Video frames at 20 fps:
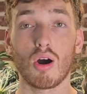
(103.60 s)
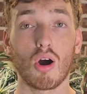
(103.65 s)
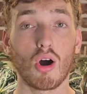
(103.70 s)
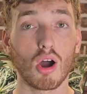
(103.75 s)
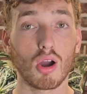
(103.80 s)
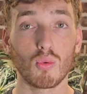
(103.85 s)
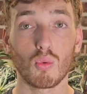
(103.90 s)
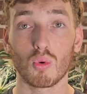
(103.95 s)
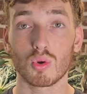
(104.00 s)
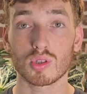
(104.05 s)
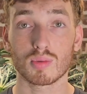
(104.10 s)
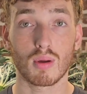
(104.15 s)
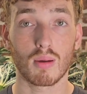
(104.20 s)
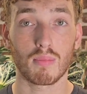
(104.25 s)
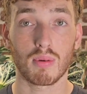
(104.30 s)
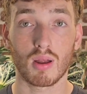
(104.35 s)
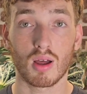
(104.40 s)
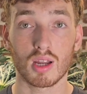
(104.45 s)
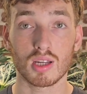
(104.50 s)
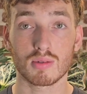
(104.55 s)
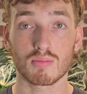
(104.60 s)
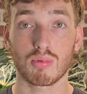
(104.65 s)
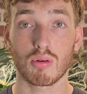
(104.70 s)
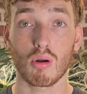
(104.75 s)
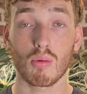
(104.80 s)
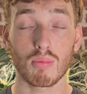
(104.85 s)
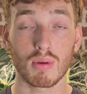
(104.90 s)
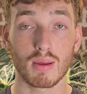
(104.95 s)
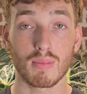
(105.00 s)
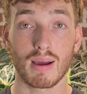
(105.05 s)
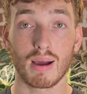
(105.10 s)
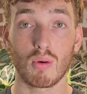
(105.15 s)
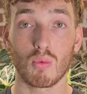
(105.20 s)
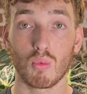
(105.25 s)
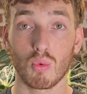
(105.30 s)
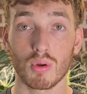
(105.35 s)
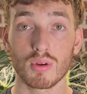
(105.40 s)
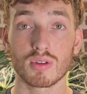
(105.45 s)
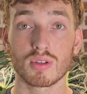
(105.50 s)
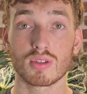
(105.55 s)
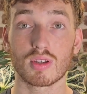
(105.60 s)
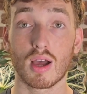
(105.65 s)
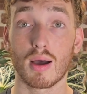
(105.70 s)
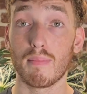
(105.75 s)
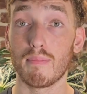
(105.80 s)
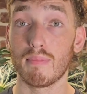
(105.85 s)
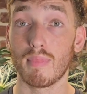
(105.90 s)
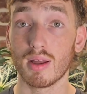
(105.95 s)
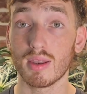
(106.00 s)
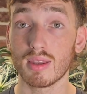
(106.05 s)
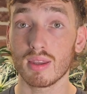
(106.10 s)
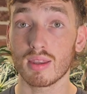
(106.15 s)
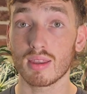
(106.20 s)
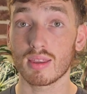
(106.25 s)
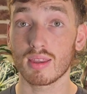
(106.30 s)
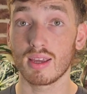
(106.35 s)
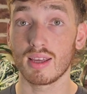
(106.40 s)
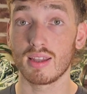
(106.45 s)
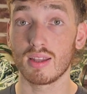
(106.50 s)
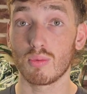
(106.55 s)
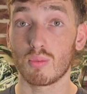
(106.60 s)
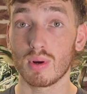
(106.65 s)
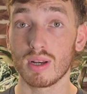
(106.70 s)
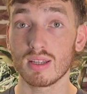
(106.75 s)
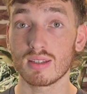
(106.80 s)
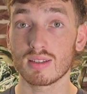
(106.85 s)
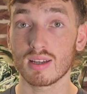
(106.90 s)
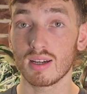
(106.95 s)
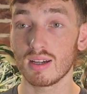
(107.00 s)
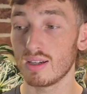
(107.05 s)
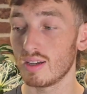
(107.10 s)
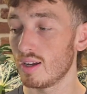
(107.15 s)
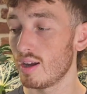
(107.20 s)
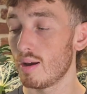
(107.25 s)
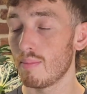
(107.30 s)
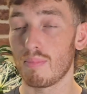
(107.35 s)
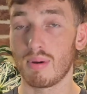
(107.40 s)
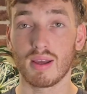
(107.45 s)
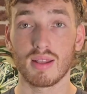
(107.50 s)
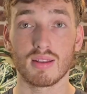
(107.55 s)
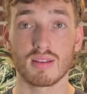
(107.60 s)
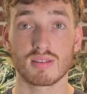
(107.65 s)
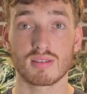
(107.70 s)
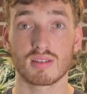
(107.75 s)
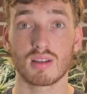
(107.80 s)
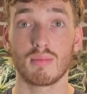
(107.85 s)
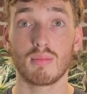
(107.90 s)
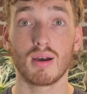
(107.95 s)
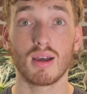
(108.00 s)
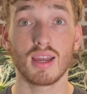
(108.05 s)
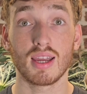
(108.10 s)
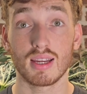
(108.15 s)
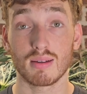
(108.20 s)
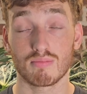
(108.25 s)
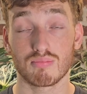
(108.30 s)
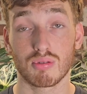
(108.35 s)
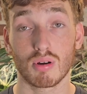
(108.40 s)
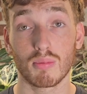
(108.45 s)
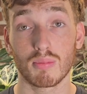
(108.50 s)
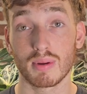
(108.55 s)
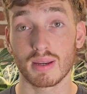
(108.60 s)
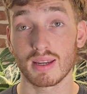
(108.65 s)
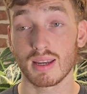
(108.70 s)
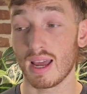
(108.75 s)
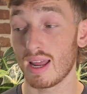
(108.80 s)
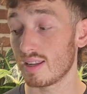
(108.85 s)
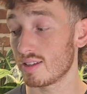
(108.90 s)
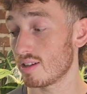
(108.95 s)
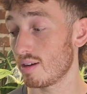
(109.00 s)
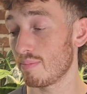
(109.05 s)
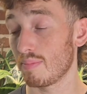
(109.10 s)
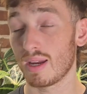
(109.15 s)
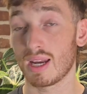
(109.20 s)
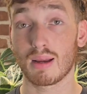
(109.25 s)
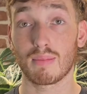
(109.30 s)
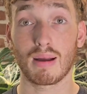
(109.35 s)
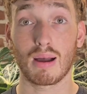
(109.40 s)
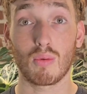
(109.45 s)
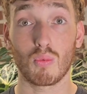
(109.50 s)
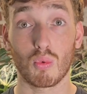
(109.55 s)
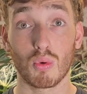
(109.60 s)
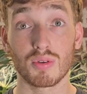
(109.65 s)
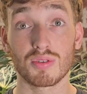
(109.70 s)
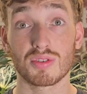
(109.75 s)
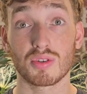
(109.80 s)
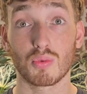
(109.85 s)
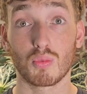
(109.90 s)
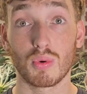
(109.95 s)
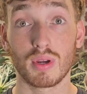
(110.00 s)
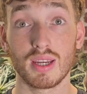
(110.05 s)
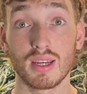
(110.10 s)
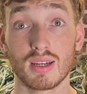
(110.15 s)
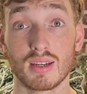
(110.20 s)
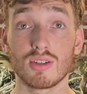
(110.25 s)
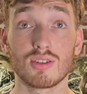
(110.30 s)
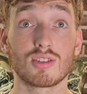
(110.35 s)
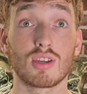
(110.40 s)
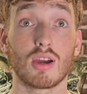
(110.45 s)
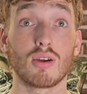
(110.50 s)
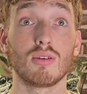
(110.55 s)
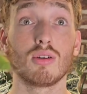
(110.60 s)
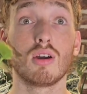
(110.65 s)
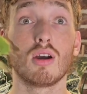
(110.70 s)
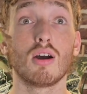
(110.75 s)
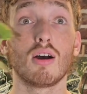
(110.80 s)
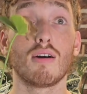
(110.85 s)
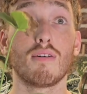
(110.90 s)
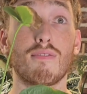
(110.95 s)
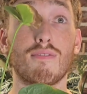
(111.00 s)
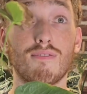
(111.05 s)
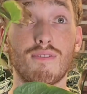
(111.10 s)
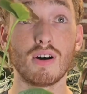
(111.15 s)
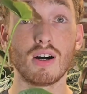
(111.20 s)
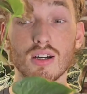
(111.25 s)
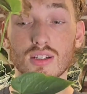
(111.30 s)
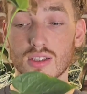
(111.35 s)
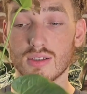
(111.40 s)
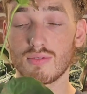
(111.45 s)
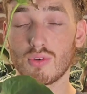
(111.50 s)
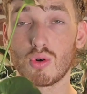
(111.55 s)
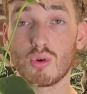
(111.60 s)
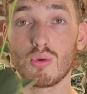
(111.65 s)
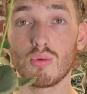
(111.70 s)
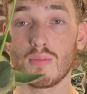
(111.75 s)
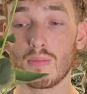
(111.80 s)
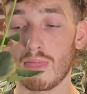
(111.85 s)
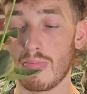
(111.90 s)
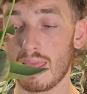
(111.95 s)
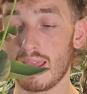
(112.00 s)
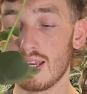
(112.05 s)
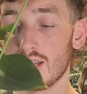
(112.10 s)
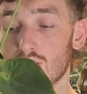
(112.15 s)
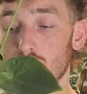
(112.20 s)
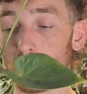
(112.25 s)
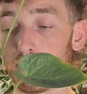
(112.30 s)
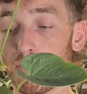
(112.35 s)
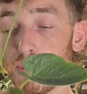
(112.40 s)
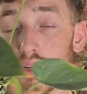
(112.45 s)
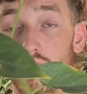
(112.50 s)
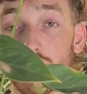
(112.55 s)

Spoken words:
I water my plants probably about once a month in the winter, but in the summer it probably ends up being about once a week. So first of all is you put